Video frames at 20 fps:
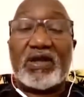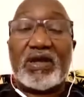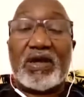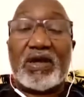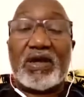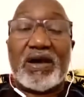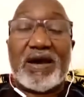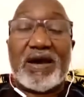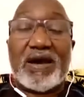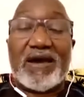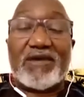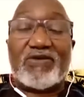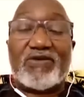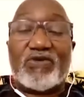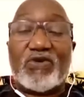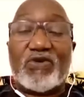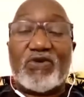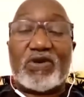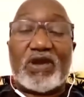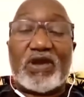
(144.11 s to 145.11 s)
I had
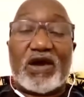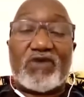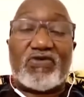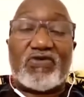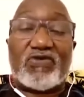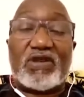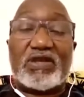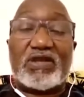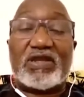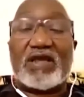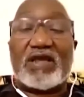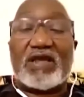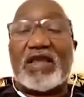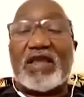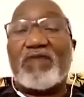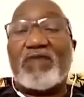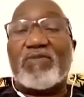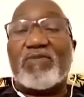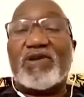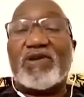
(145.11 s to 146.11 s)
not actually declared
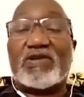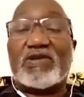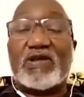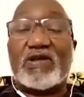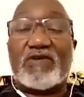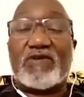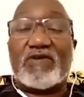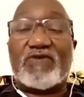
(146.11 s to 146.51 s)
myself